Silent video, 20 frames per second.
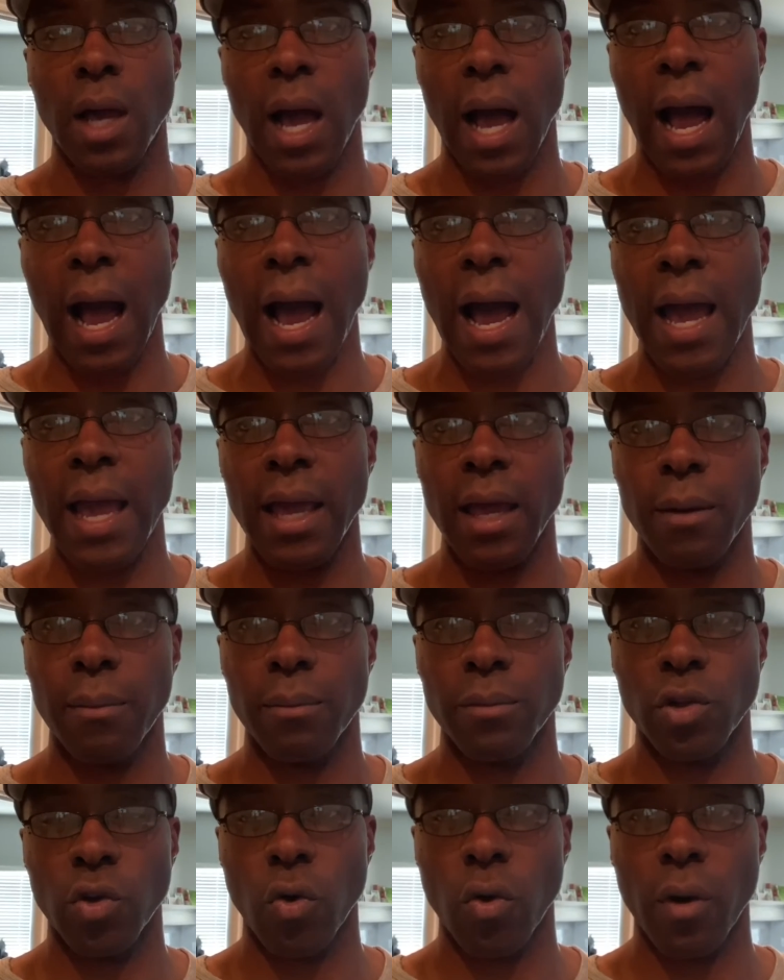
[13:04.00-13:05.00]
I
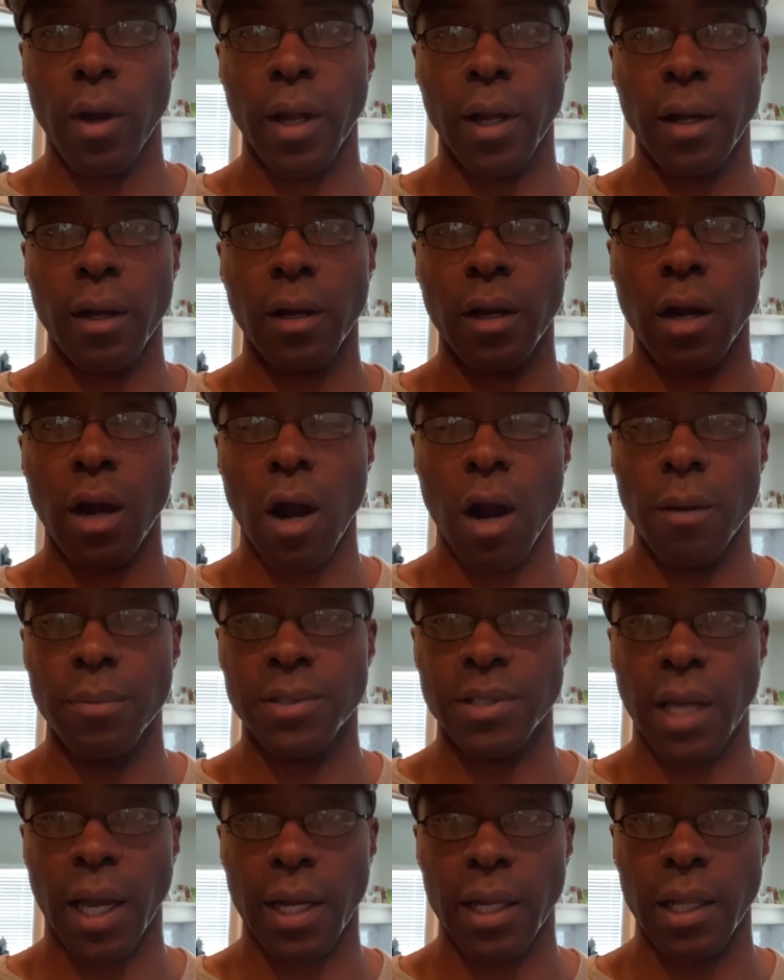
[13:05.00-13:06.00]
am doing carb
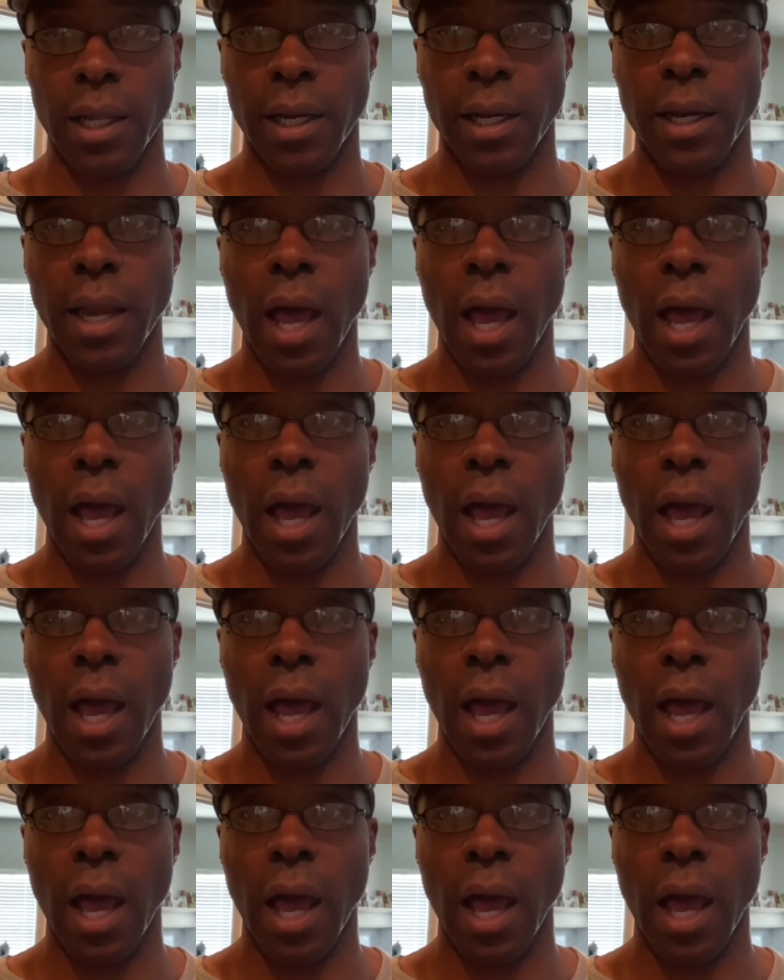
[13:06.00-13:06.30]
cycling.